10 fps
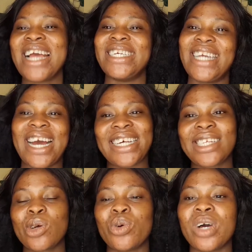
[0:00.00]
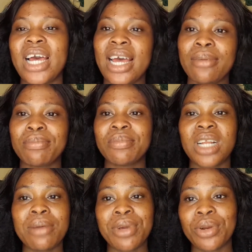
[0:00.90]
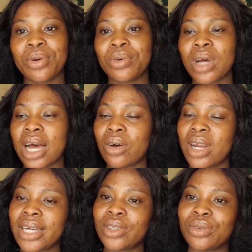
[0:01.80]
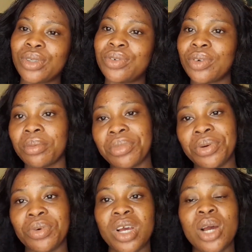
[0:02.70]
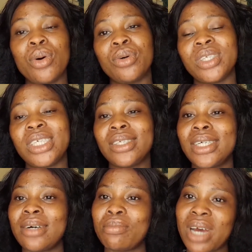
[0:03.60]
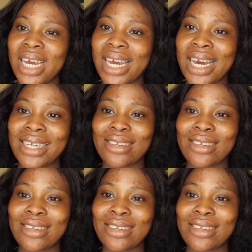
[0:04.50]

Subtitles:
Yeah, so let me know. I would like to read from you. Until then, bye guys.